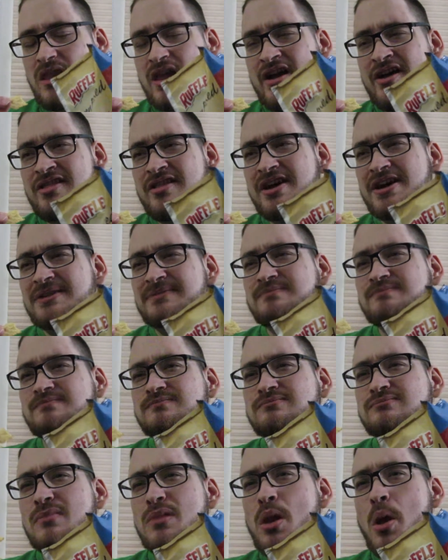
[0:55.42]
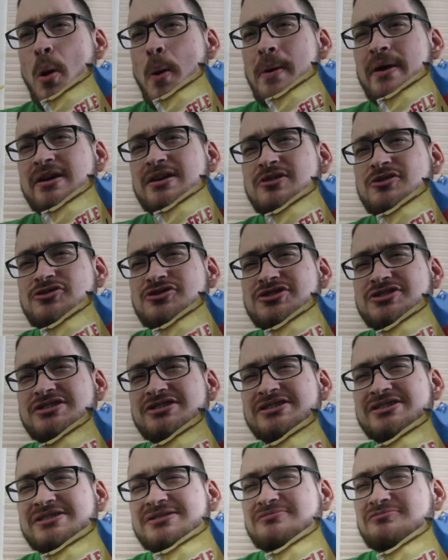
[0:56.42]
And then it goes
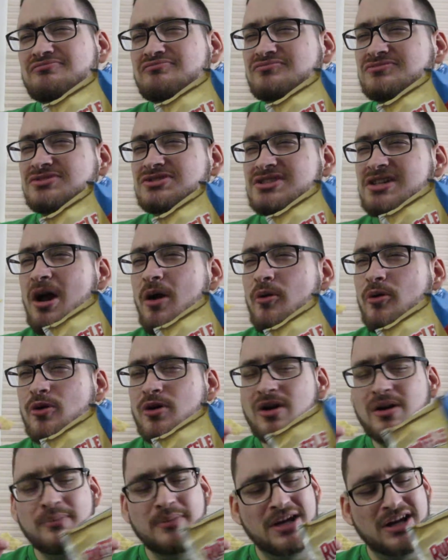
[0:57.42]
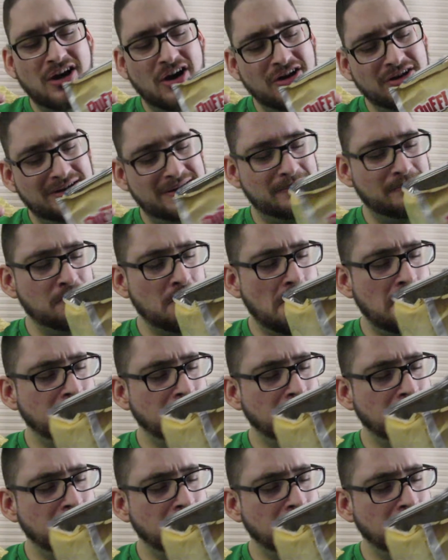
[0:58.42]
into sour cream and onion.